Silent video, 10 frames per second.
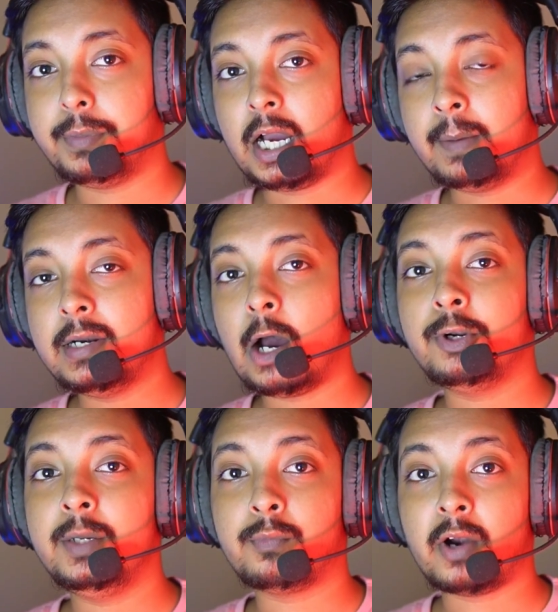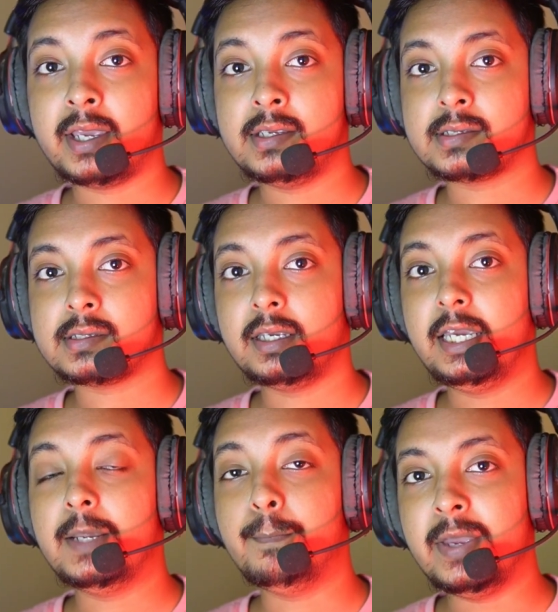come down in price
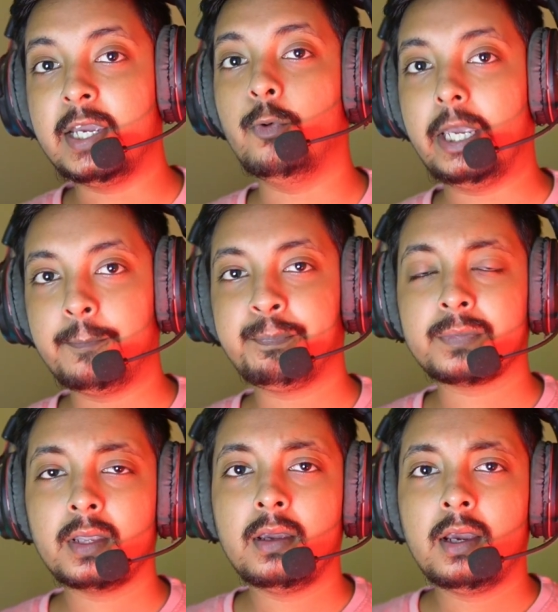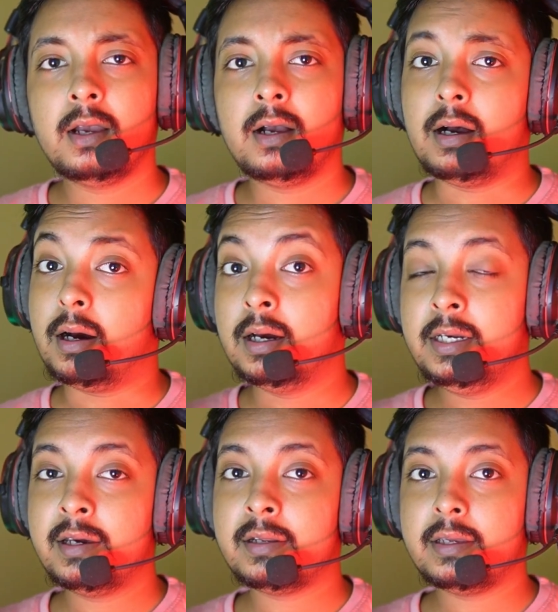in a big way. Earlier